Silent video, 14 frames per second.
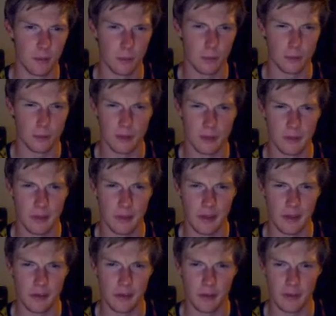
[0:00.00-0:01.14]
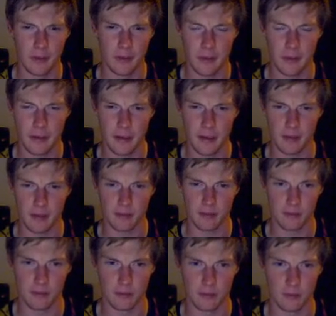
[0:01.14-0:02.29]
But will WWE do anything
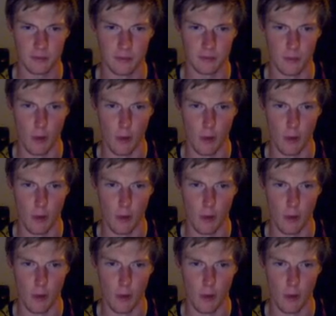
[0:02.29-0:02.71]
about that?